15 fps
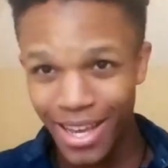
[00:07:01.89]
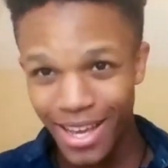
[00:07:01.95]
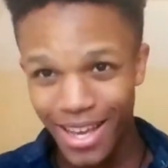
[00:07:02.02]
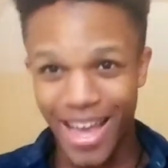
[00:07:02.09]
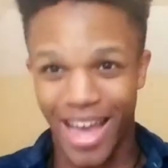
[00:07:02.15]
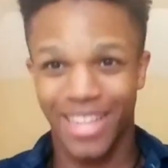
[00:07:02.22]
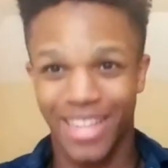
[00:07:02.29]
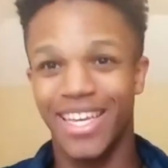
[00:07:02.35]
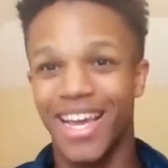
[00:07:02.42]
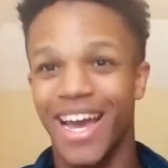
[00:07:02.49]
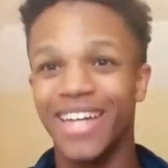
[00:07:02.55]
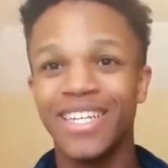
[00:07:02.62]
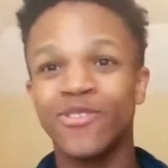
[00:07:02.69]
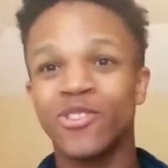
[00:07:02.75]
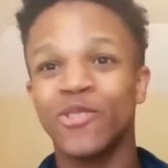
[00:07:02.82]
at the
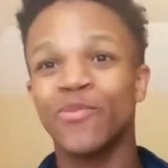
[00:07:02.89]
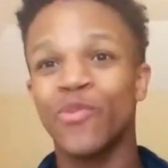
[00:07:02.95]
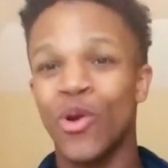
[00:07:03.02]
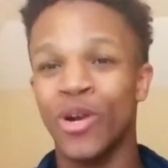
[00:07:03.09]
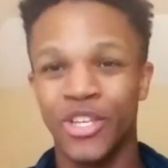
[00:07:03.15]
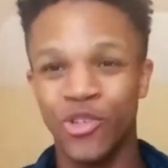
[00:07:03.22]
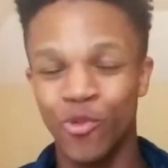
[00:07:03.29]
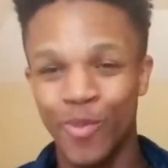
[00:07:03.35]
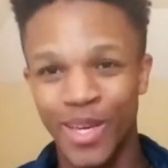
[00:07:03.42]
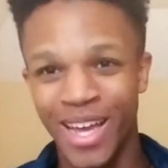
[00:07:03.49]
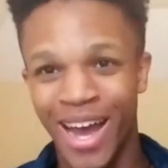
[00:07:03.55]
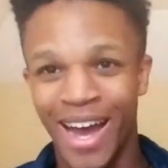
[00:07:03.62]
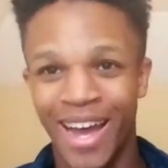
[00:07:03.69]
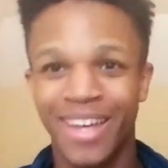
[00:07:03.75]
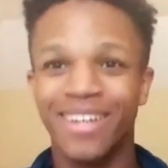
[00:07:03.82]
idea of supporting a
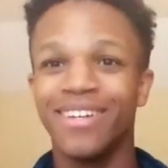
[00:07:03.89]
UBI.